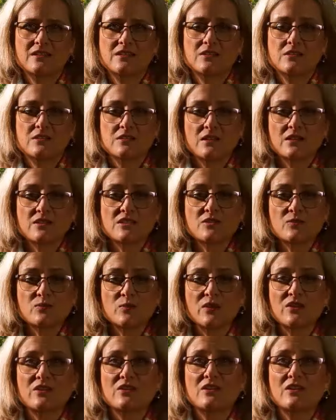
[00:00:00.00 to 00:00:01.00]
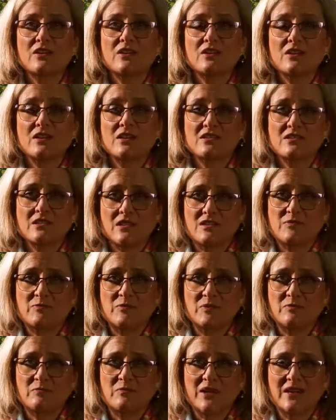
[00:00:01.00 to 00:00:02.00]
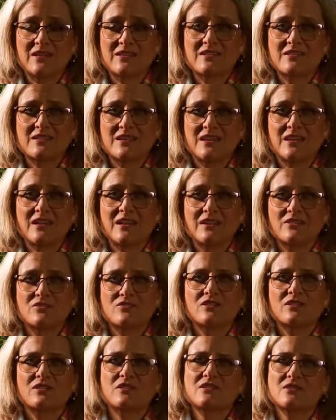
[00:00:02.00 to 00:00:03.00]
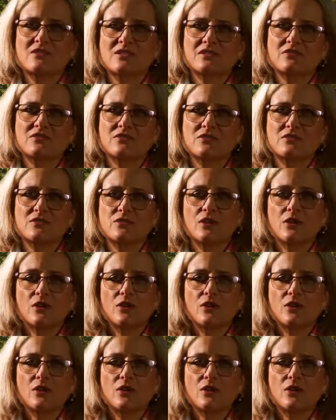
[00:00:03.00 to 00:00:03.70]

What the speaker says: starting with the assessment by the psychiatric consultant,